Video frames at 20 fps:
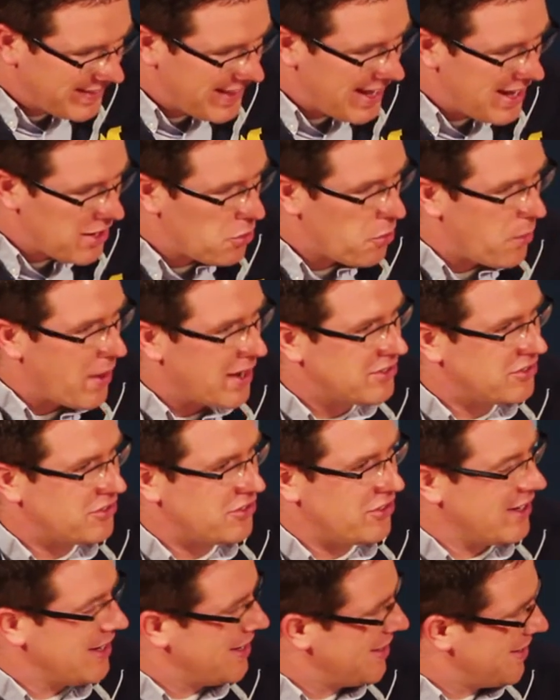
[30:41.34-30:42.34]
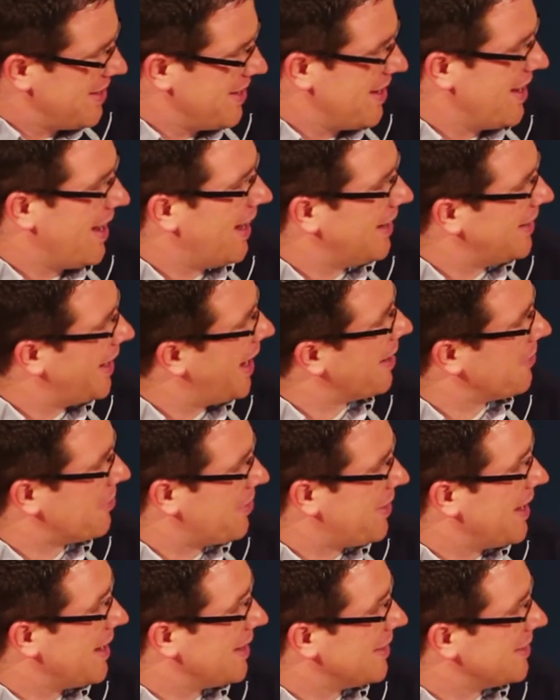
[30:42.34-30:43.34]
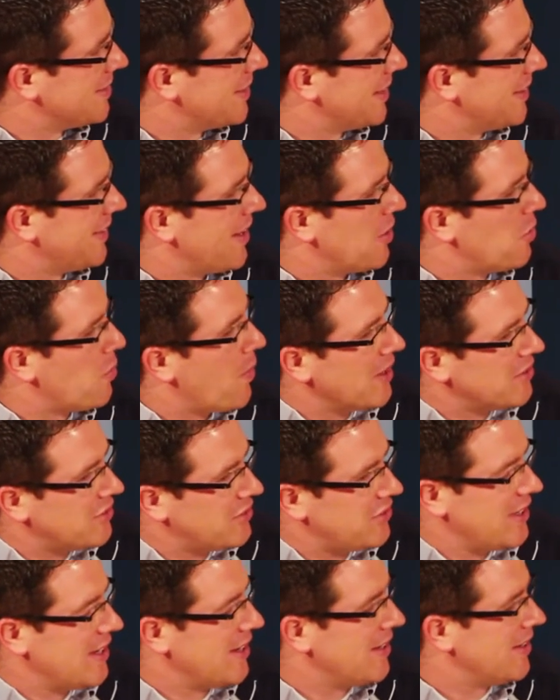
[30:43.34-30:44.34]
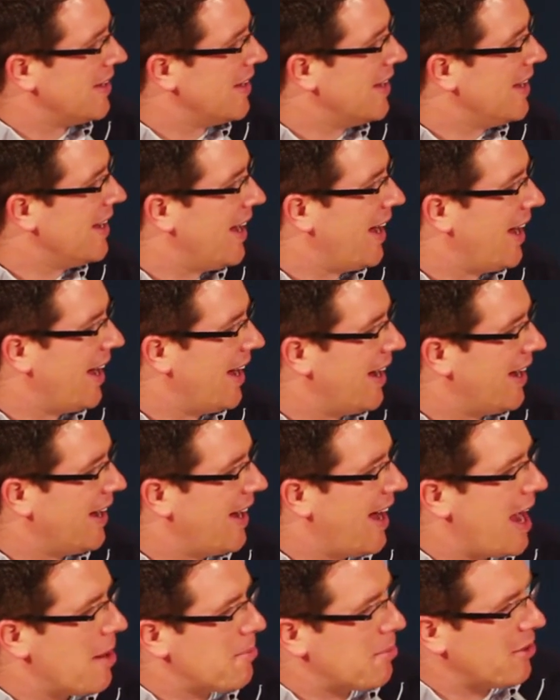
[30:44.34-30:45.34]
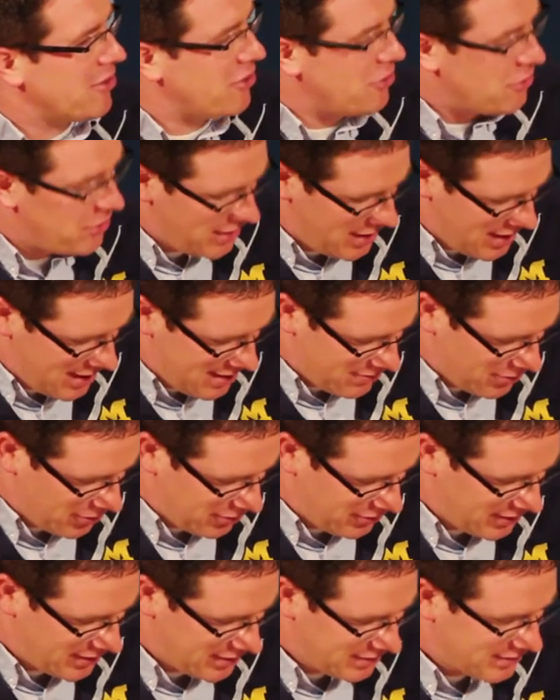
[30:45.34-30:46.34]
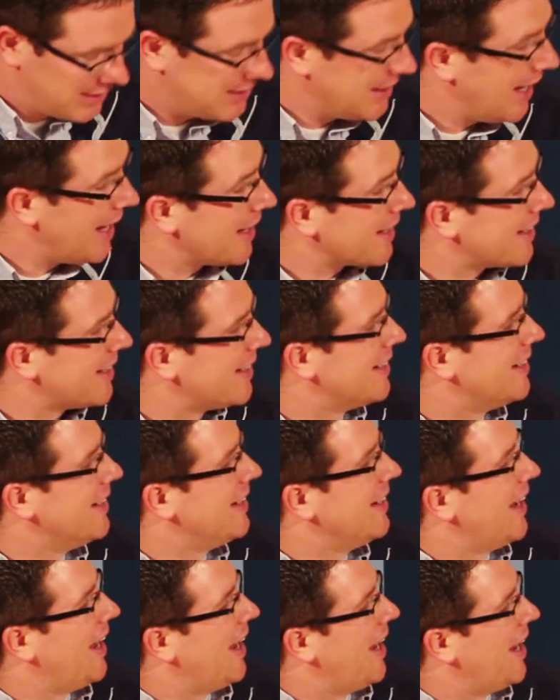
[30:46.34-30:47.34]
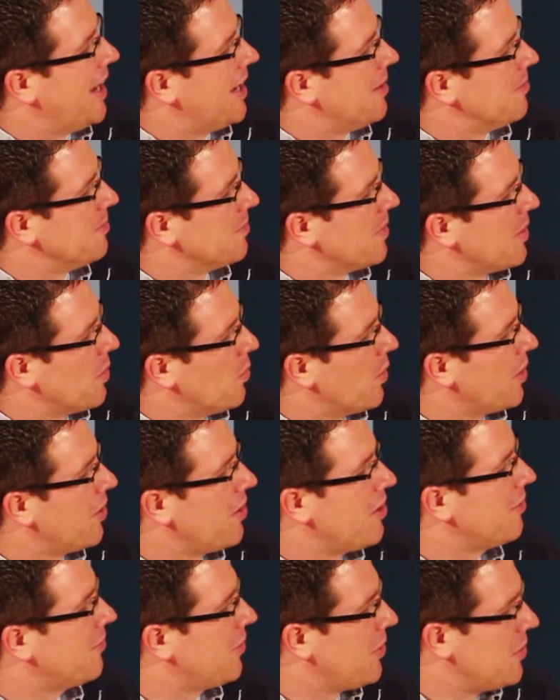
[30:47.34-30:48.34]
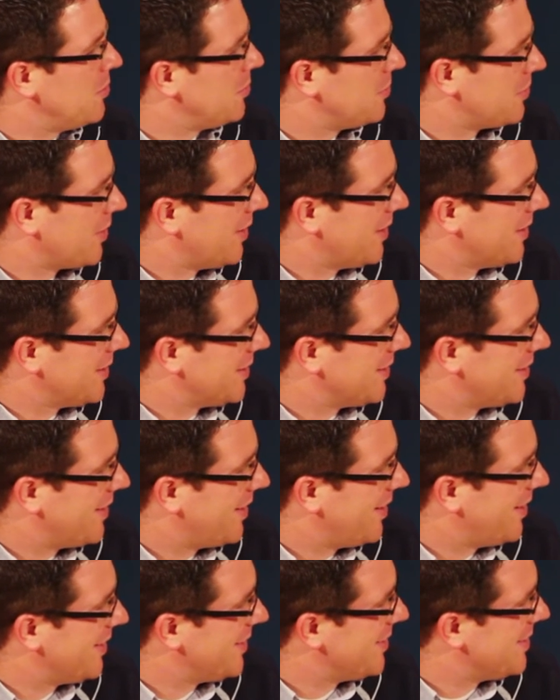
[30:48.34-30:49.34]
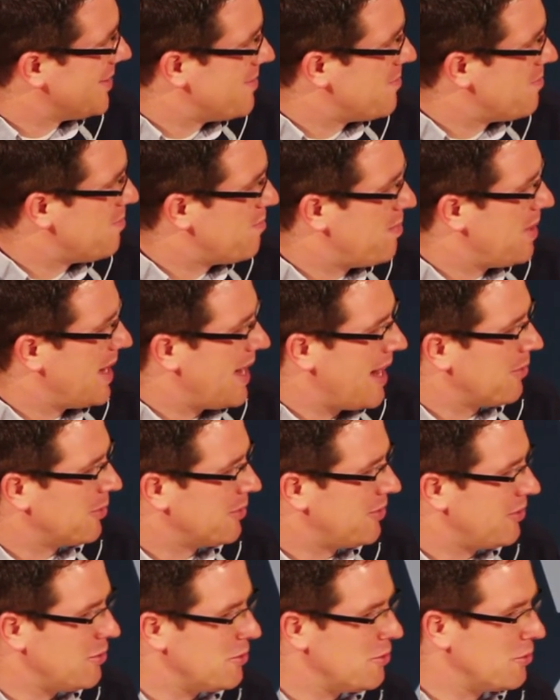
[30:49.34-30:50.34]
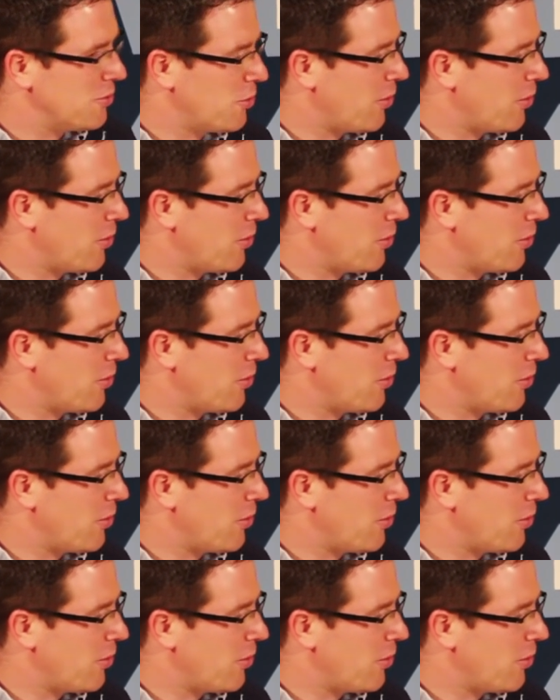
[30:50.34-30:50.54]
that they question a lot of things and they question uh, opportunity versus luck. Um, what are your views on, on being able to